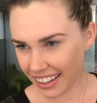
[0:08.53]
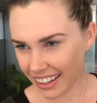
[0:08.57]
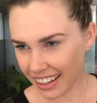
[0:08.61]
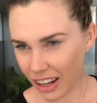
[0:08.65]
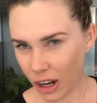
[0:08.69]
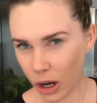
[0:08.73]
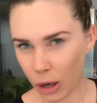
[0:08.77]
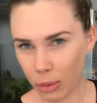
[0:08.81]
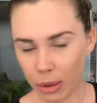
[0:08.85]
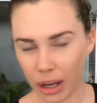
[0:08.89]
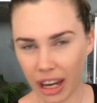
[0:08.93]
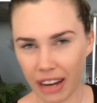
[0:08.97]

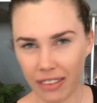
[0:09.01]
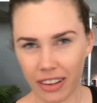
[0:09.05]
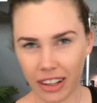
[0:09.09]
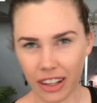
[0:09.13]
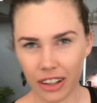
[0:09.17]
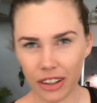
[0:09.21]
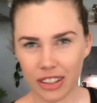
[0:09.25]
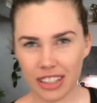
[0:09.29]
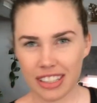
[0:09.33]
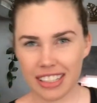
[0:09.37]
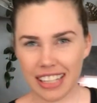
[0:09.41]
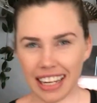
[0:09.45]
Hope you're having a
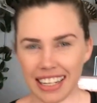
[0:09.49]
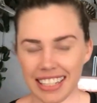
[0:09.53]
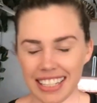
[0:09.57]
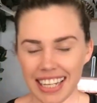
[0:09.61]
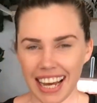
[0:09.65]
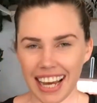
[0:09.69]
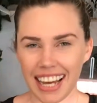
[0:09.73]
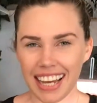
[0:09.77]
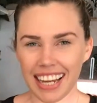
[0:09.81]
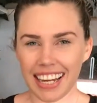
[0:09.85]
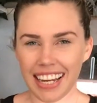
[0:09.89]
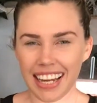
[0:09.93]
good
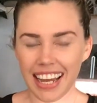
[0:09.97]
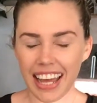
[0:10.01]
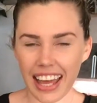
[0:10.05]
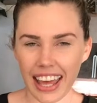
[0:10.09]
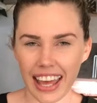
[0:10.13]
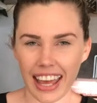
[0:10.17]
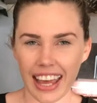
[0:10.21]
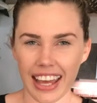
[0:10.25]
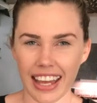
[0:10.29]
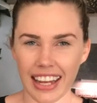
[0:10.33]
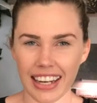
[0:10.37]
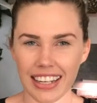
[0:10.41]
Sunday
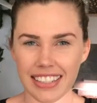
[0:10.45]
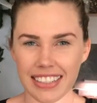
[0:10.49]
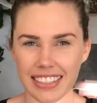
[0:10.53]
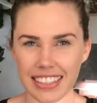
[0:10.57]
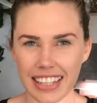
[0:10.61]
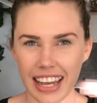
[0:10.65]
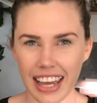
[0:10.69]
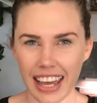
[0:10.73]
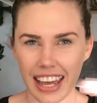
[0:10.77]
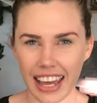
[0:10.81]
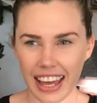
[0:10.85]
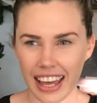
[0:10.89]
and
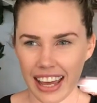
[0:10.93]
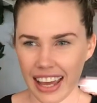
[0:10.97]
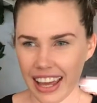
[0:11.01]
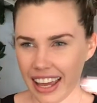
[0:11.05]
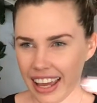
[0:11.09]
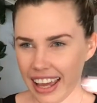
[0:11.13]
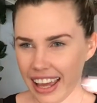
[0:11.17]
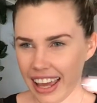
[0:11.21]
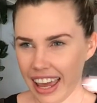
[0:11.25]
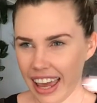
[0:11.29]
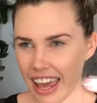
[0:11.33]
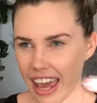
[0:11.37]

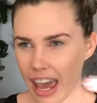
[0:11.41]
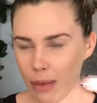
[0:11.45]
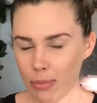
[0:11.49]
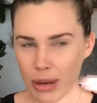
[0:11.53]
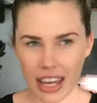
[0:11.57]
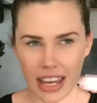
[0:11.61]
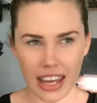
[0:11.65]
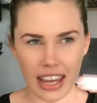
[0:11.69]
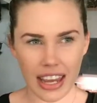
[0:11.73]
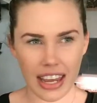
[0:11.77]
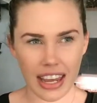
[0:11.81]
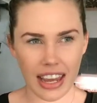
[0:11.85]

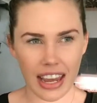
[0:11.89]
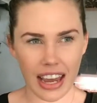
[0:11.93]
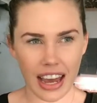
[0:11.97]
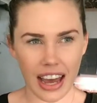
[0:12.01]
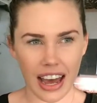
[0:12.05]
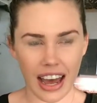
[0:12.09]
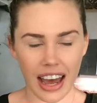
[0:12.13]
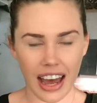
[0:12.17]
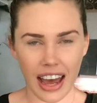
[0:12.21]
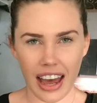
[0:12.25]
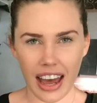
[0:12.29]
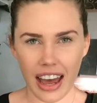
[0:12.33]
happy
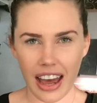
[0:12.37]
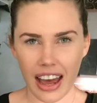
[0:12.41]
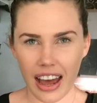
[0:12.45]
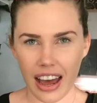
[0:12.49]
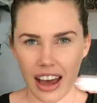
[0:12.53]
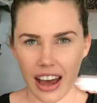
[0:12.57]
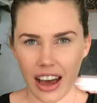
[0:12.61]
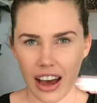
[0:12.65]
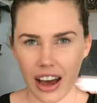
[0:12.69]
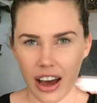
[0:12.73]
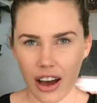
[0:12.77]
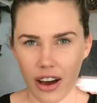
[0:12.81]

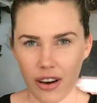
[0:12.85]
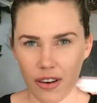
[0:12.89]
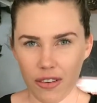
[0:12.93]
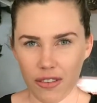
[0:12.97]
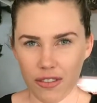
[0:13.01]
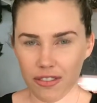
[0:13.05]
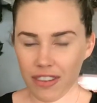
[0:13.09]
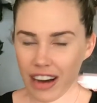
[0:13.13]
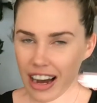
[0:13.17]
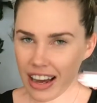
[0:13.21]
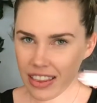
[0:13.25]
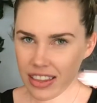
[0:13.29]

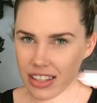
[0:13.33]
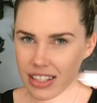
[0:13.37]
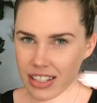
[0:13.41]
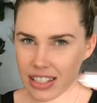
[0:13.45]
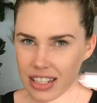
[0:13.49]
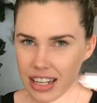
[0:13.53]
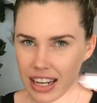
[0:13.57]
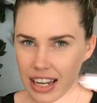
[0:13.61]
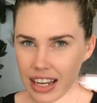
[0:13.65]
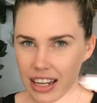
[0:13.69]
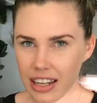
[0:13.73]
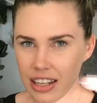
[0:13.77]
Father's
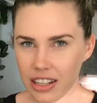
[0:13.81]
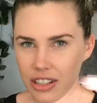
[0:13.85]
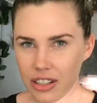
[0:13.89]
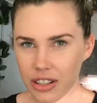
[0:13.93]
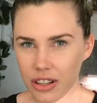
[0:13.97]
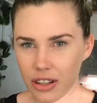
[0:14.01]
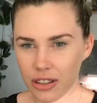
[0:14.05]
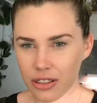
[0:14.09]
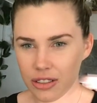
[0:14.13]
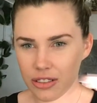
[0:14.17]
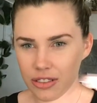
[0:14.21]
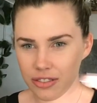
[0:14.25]
Day to
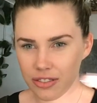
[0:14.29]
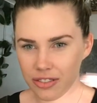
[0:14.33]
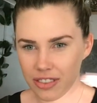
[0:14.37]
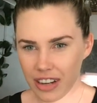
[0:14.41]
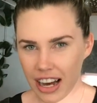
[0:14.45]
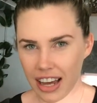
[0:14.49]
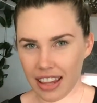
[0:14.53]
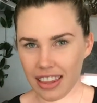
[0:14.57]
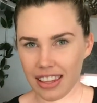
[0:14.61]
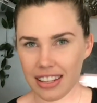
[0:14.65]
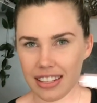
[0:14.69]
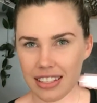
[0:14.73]
those
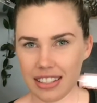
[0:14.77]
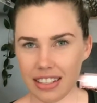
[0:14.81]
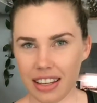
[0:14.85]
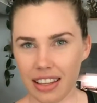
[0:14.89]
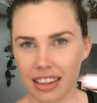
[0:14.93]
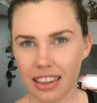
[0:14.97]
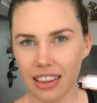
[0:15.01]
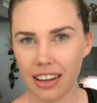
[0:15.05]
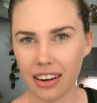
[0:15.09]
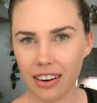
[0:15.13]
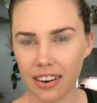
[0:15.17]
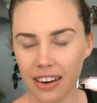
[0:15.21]
fathers
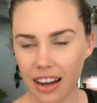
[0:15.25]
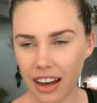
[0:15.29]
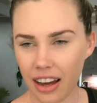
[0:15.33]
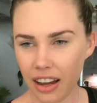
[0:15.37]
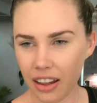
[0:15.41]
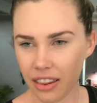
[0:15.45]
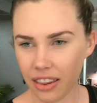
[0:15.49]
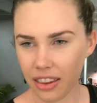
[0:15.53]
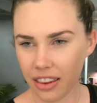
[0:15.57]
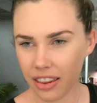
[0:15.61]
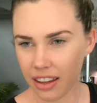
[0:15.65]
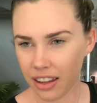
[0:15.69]
that are
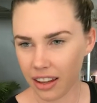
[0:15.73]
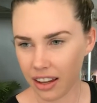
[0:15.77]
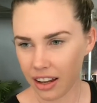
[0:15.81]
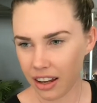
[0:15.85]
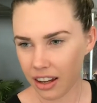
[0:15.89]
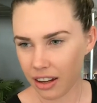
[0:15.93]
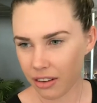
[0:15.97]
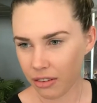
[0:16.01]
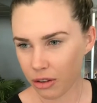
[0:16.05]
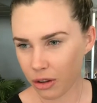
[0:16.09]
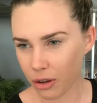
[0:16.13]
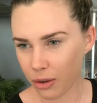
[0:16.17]
out
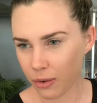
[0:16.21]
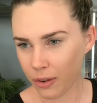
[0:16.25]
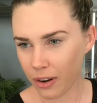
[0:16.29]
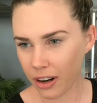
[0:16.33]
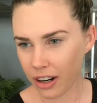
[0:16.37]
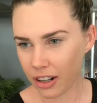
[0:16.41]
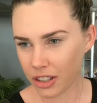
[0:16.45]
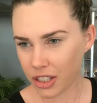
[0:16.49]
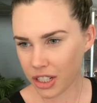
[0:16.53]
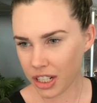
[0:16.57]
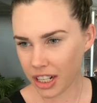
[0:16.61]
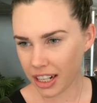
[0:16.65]
there if you're
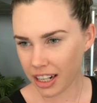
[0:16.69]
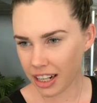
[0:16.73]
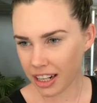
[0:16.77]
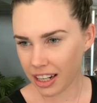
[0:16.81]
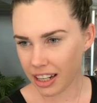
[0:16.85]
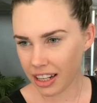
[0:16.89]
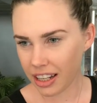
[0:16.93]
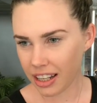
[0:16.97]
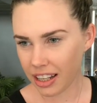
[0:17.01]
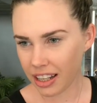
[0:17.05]
watching.